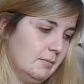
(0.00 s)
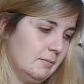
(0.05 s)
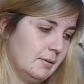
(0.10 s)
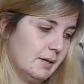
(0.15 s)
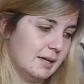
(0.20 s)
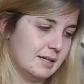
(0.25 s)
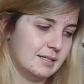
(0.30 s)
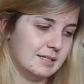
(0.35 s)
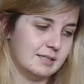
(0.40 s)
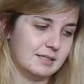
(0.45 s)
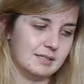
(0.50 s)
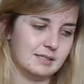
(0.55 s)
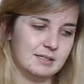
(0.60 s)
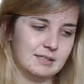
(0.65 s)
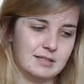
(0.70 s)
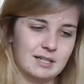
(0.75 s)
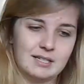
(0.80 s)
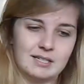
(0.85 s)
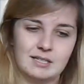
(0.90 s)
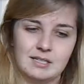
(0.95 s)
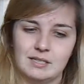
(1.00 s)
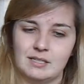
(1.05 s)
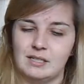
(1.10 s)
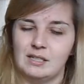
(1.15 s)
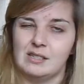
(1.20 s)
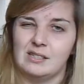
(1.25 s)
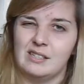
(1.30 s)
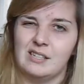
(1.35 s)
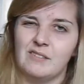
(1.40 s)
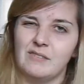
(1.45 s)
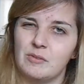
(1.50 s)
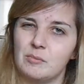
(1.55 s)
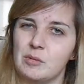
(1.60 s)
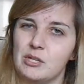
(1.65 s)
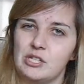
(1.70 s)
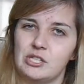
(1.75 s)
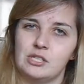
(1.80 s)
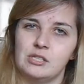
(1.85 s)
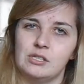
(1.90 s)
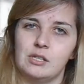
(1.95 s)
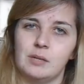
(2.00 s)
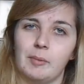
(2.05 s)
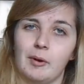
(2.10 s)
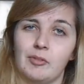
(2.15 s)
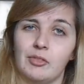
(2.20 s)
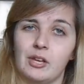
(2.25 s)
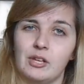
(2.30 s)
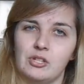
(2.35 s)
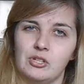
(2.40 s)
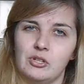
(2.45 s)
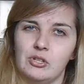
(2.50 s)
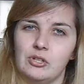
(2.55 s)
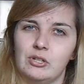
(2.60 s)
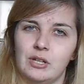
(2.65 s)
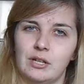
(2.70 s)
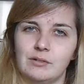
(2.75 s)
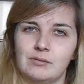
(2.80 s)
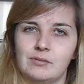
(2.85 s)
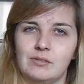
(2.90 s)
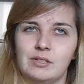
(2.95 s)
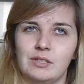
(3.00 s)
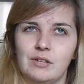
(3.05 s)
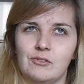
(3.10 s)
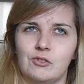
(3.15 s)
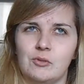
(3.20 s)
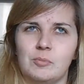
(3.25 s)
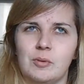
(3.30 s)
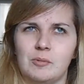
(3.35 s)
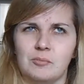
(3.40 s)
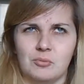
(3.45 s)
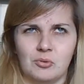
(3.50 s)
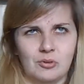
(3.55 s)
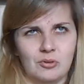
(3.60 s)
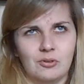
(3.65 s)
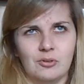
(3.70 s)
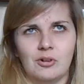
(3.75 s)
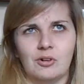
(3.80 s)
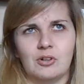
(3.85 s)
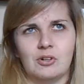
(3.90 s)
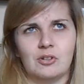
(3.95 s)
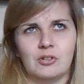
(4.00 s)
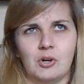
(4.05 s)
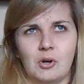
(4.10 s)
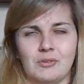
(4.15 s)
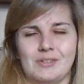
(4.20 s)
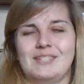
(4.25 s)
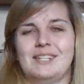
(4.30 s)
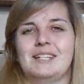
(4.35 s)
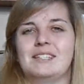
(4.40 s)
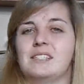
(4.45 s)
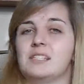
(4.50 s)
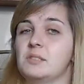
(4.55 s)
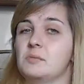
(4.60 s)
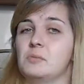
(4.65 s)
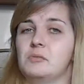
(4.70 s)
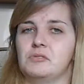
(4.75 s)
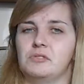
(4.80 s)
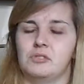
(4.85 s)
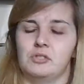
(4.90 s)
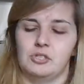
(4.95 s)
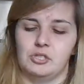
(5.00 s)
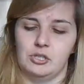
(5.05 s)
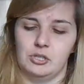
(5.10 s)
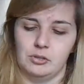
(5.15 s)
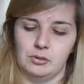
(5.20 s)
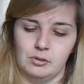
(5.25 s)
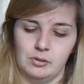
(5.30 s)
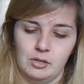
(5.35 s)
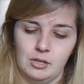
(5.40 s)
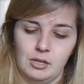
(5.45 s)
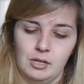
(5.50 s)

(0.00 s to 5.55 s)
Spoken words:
But yeah, it's nice little information about that year and gives you a bit more context I suppose to the show.